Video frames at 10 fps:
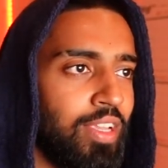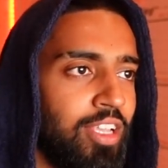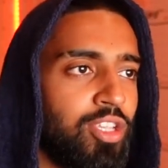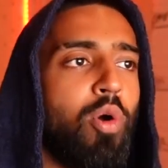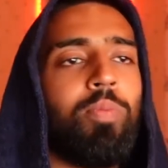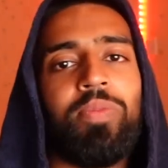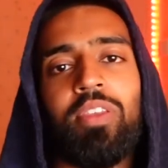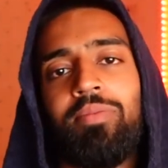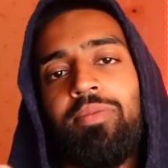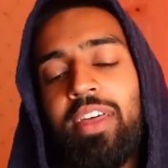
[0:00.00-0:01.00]
So
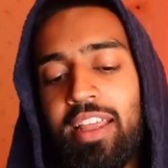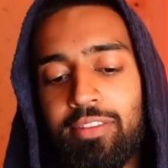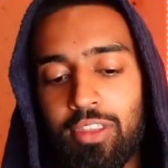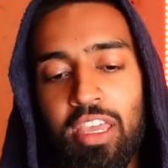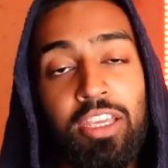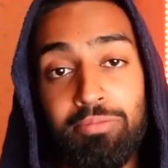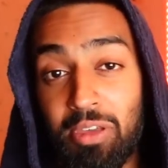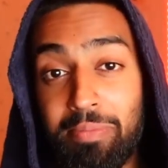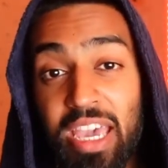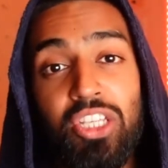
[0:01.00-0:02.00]
then
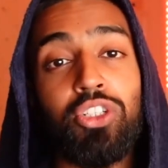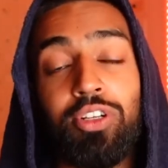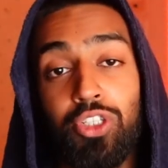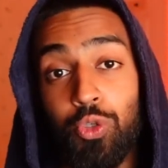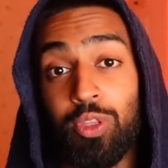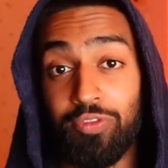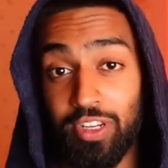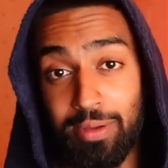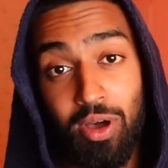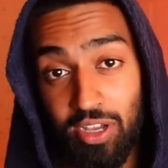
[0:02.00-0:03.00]
the major issue with
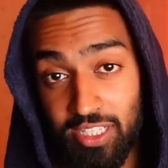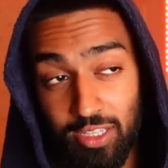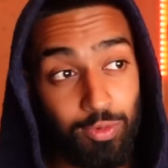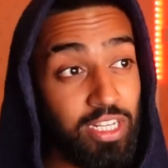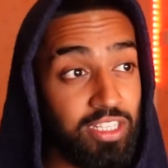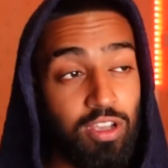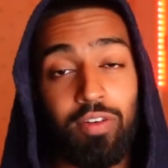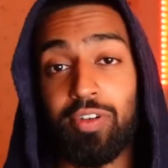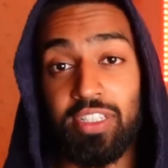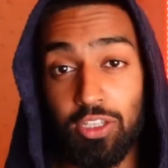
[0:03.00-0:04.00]
affiliate marketing that we need to
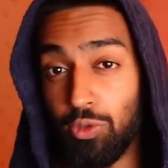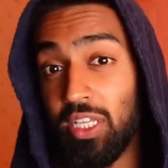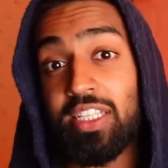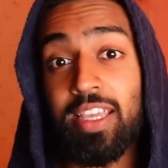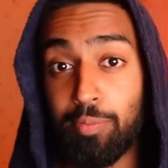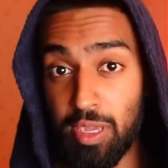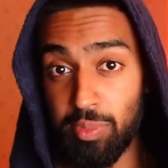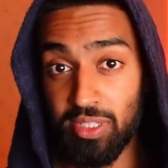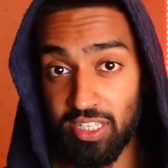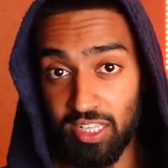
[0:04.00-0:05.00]
cover is that you need to get
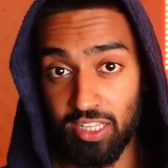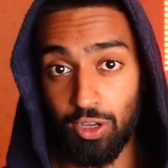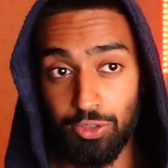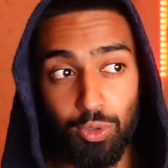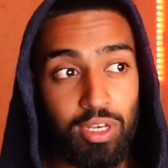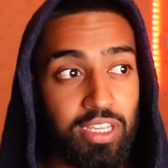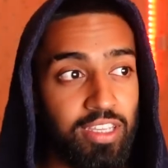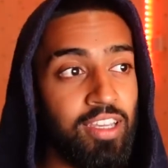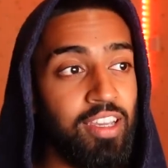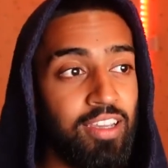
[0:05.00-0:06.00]
people to click on your
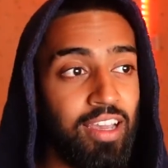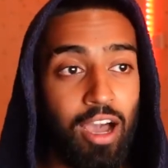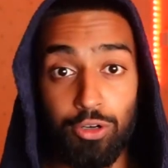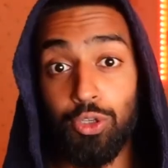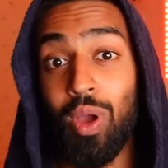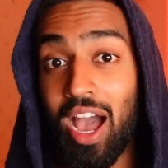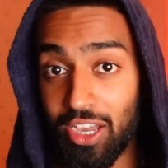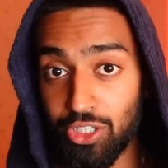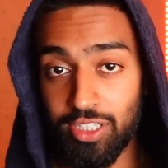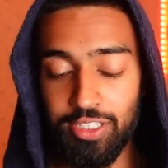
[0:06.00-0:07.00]
link. How do you
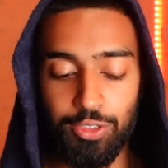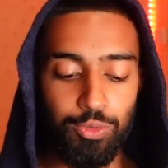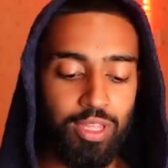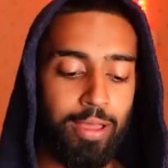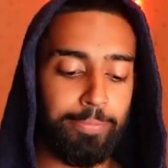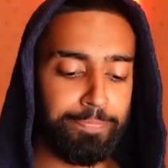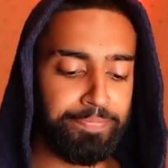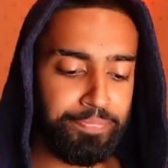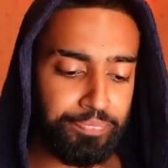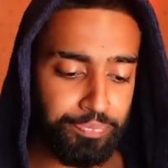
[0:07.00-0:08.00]
actually do that?
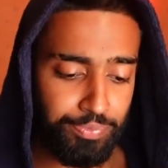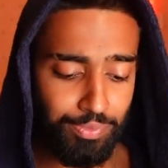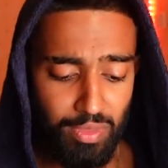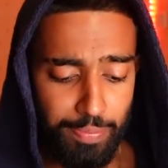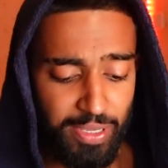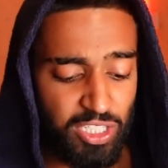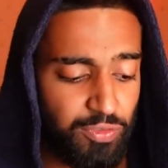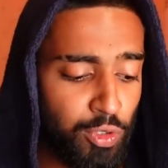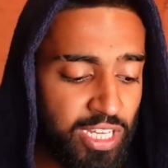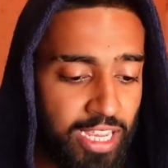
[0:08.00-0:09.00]
Because
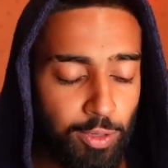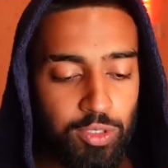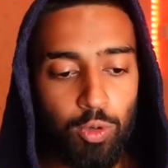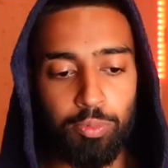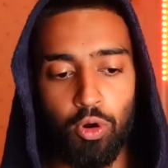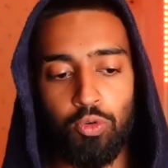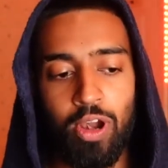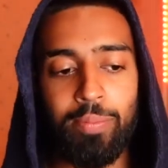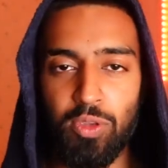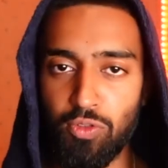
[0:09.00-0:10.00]
if you sign up to a
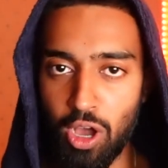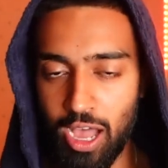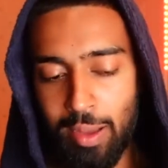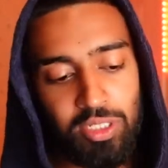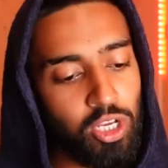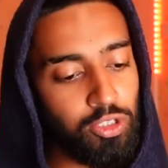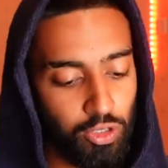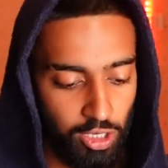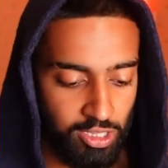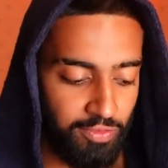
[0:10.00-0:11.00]
program, you've got Amazon,
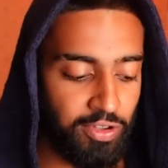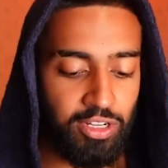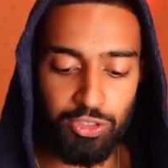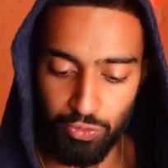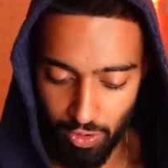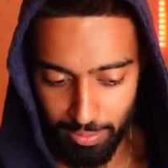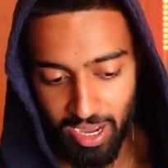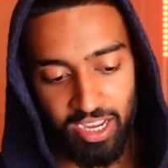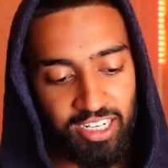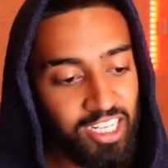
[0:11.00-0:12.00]
you've got ClickFunnels, you've got
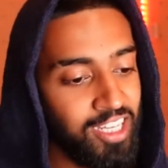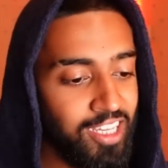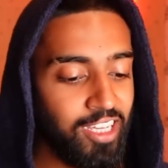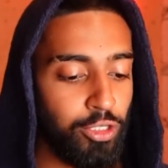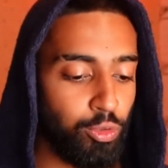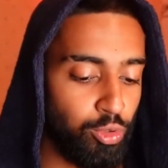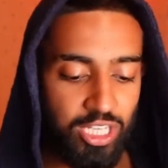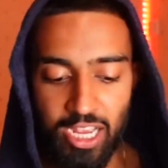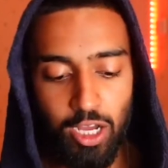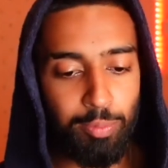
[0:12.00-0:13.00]
mine, you
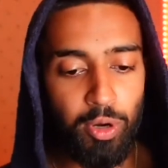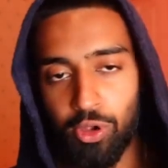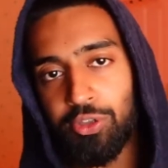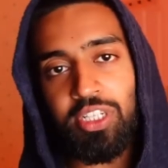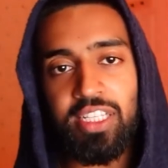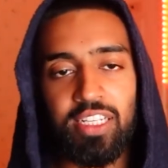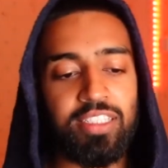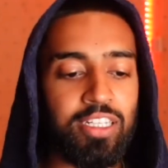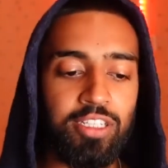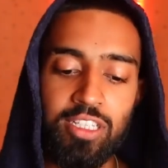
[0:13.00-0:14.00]
sign up, put all your
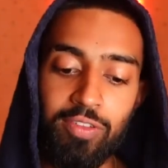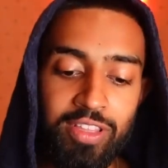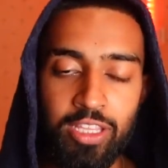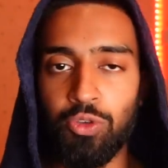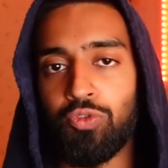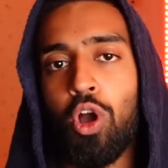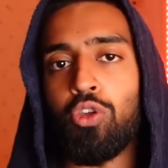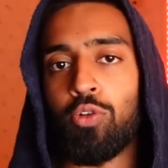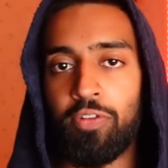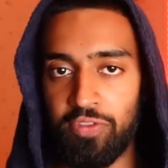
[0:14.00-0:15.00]
details in and stuff, and then you've
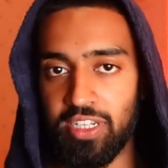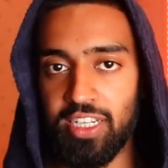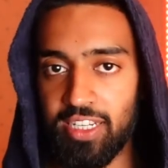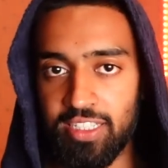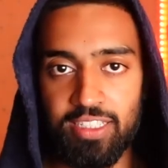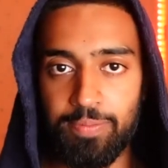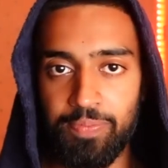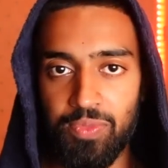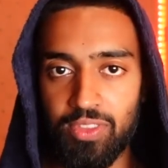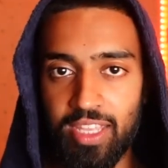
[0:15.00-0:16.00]
got your affiliate link.
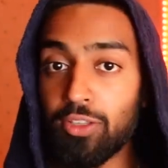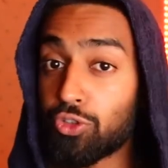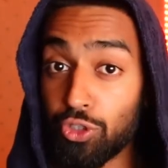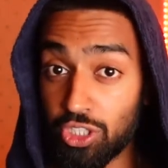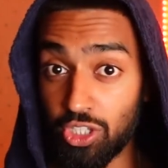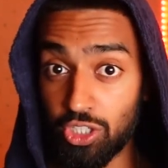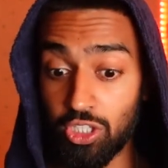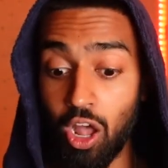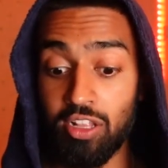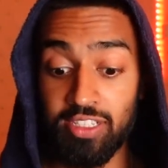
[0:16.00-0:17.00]
That's just the
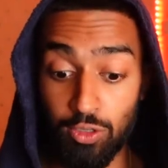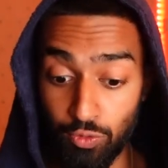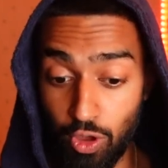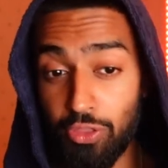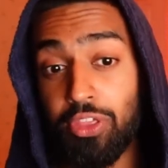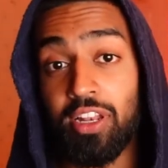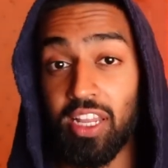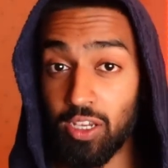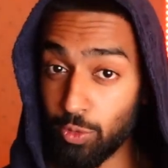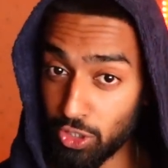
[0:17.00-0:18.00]
start. Now you've got the
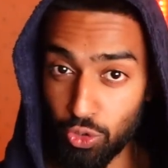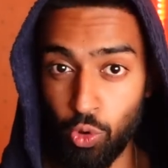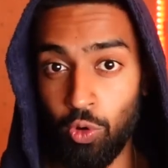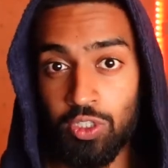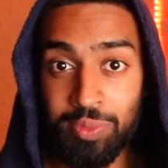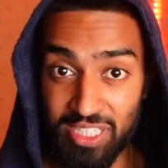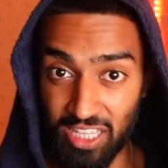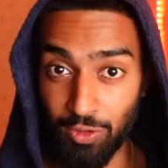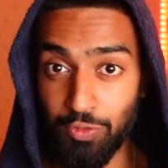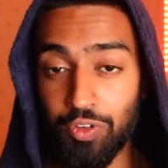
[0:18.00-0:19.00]
link, which is awesome. It's
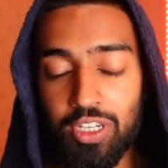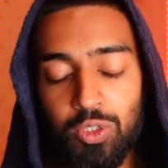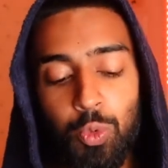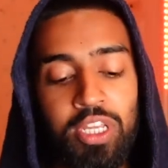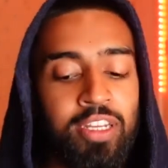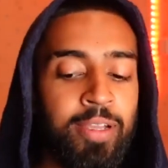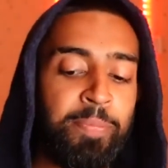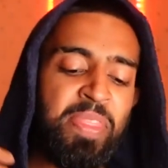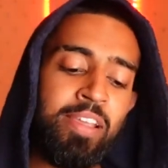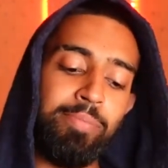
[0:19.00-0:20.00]
the first win.
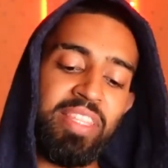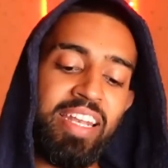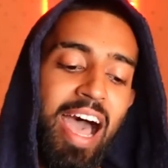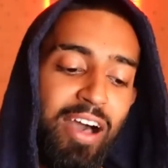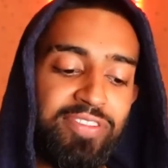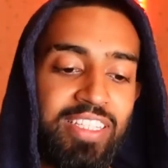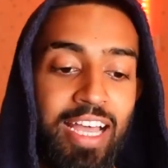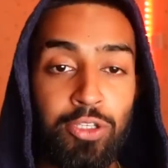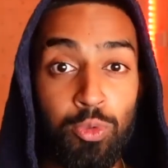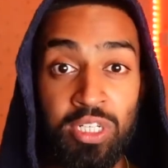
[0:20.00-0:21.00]
But then after
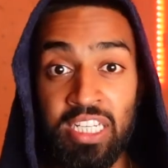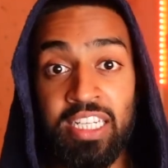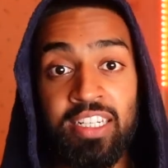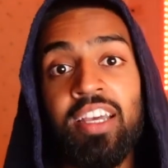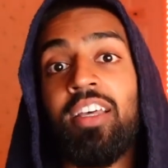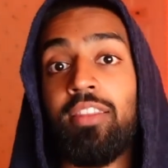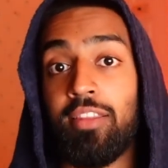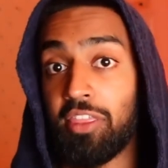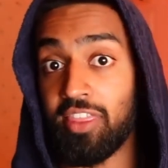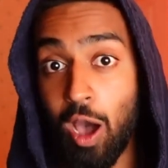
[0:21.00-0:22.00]
that, you need
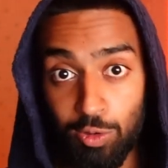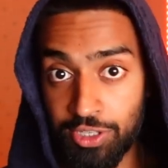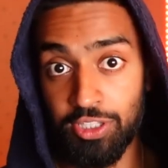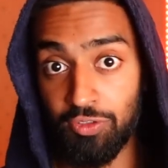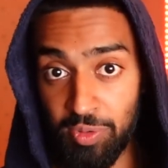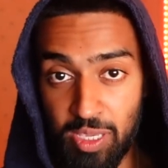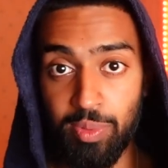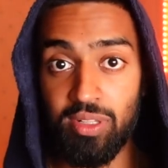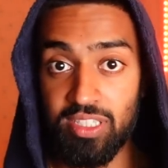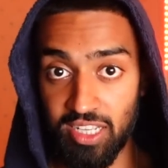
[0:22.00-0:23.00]
the thousands of
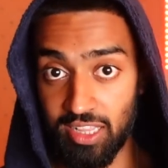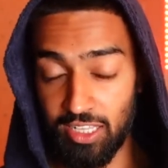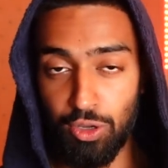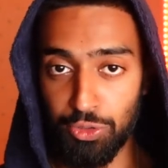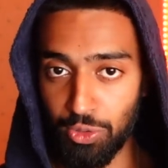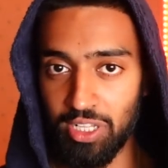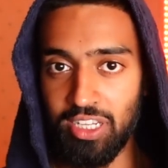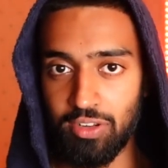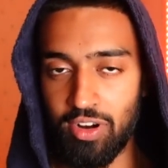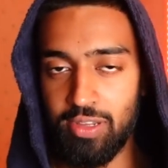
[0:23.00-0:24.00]
people to click on your
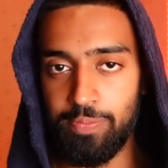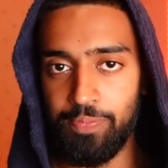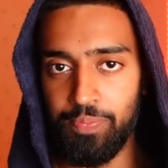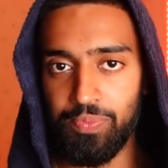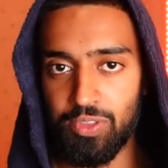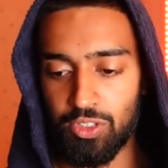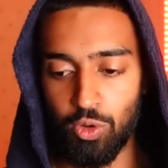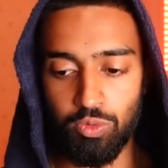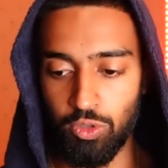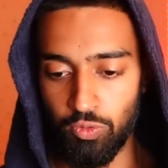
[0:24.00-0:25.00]
link, right?
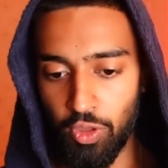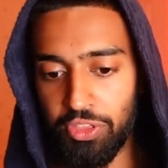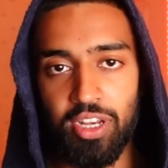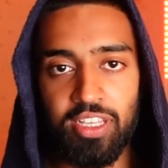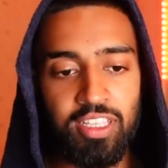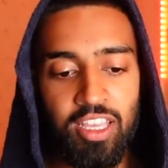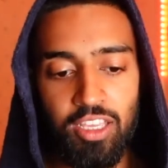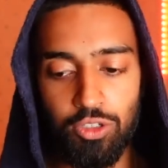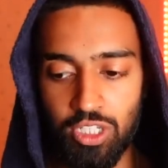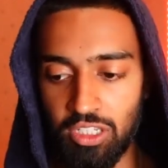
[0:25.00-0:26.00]
So you've got the link,
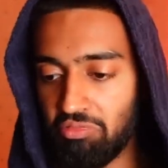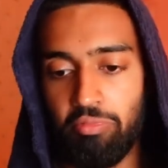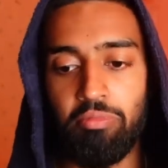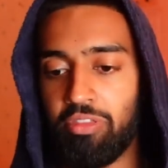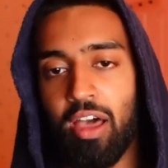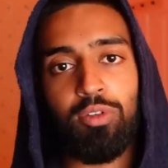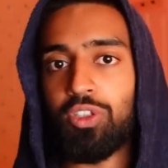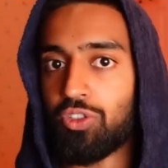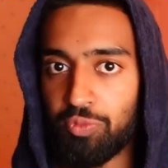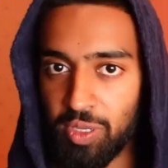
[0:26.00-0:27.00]
you need
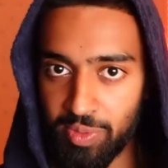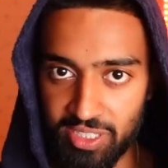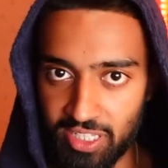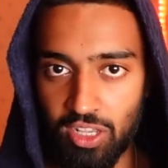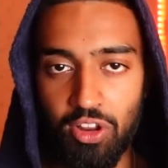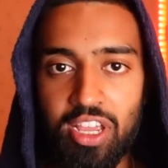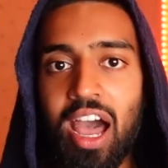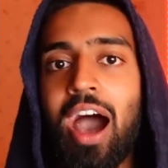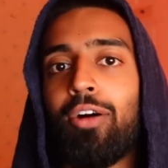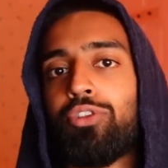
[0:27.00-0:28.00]
thousands of people to click on it.
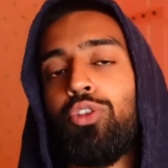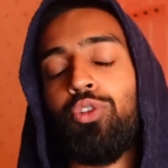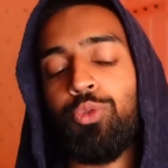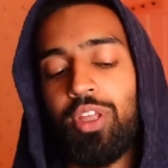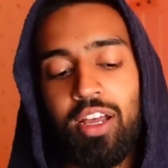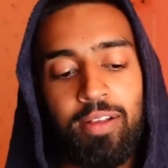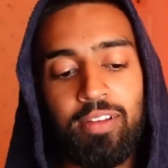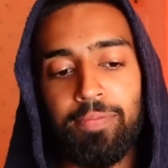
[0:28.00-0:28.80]
How do you do that?